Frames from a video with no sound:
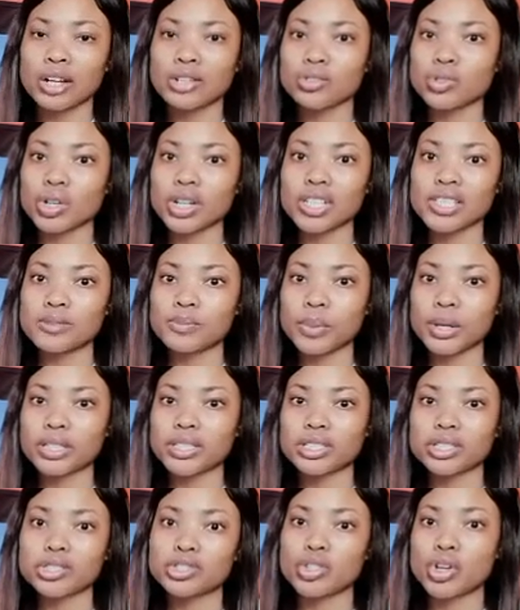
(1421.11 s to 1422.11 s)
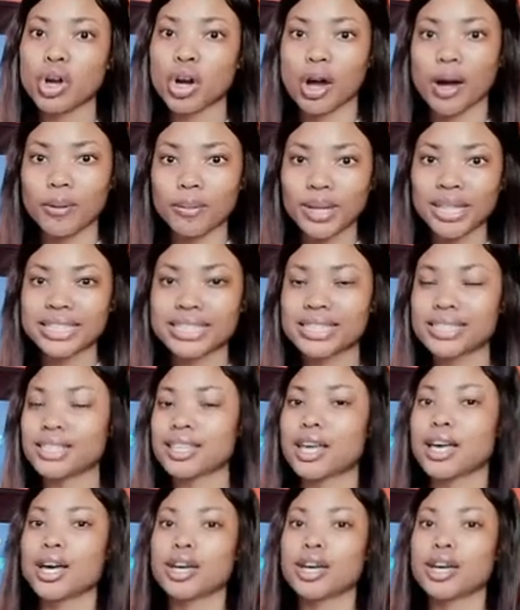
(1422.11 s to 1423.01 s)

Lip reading: to respond to your comments.